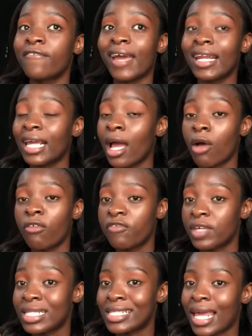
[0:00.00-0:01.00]
finding
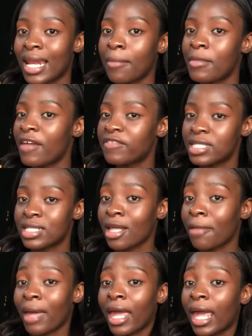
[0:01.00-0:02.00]
outfits, and I'm left to
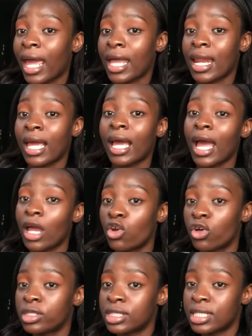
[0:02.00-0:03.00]
style my hair and I
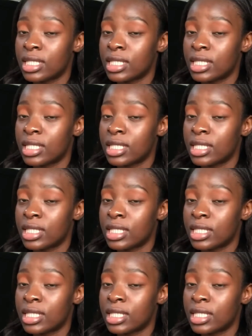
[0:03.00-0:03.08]
cannot